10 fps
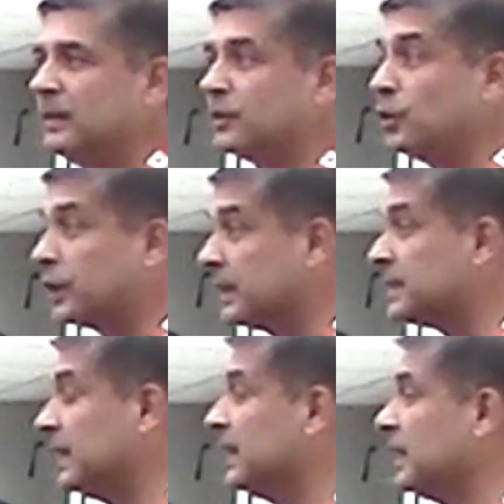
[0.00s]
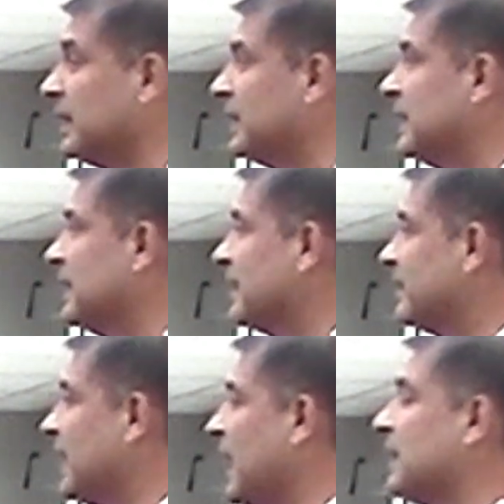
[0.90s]
So you can see
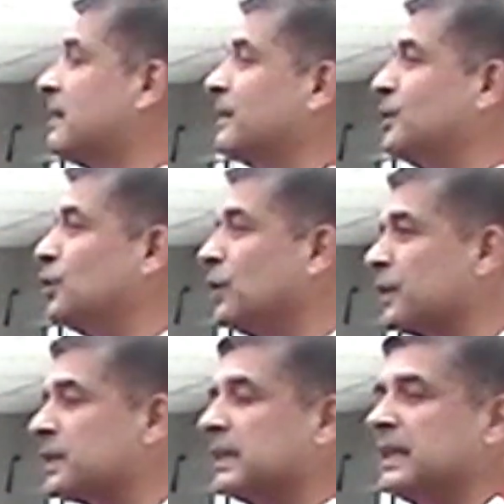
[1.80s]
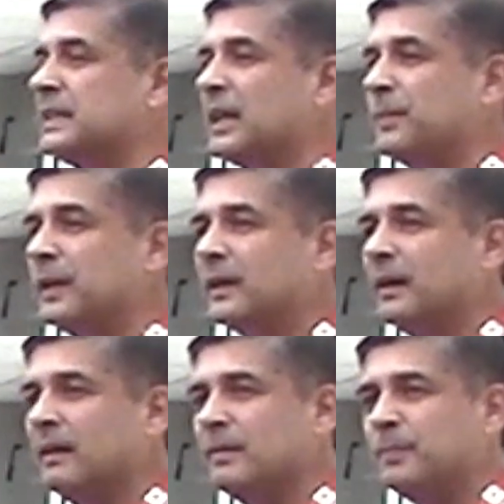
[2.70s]
that universities in
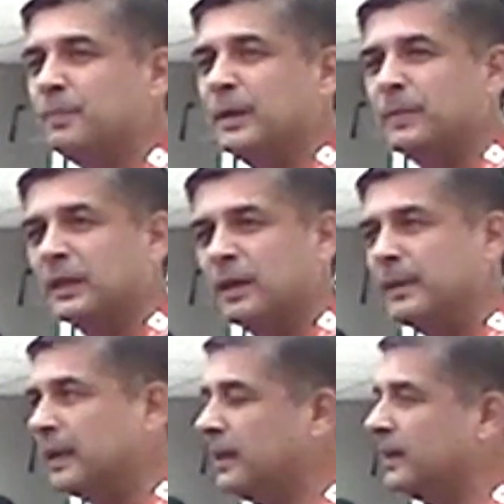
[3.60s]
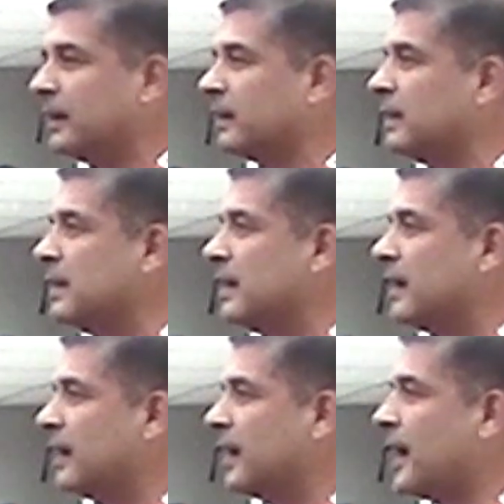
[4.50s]
America, people coming here,
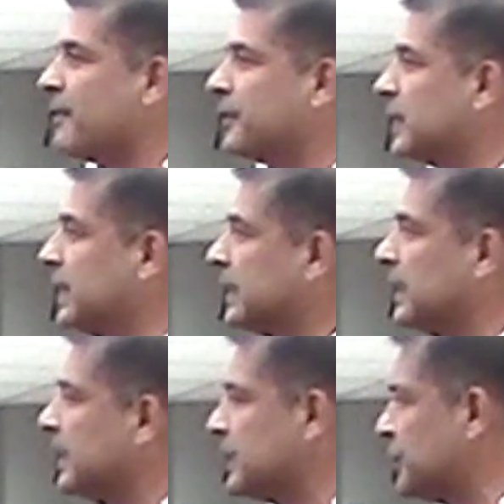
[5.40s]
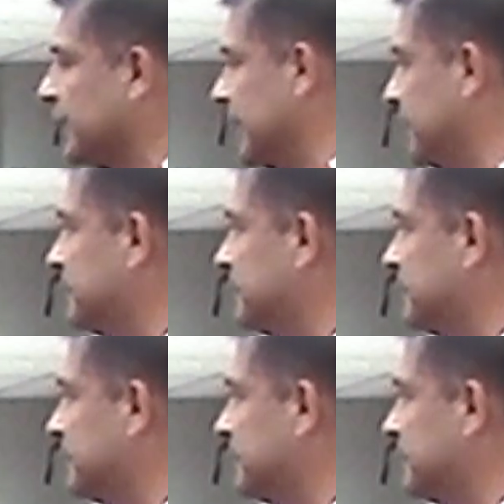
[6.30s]
have created history.